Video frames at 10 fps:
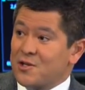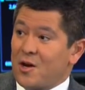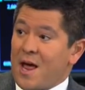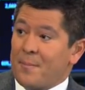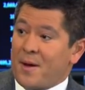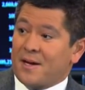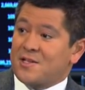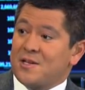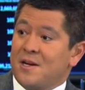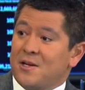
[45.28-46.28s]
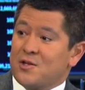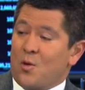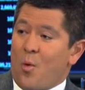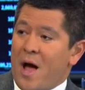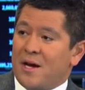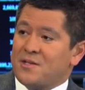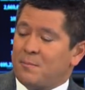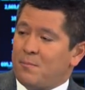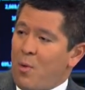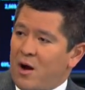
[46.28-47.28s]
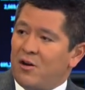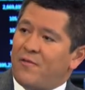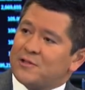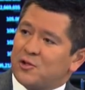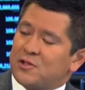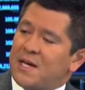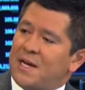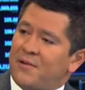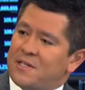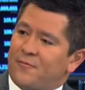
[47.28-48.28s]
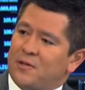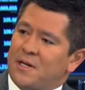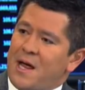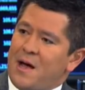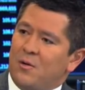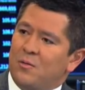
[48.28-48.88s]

on OpEx. Yes. So why is it, why are investors thinking of it differently now?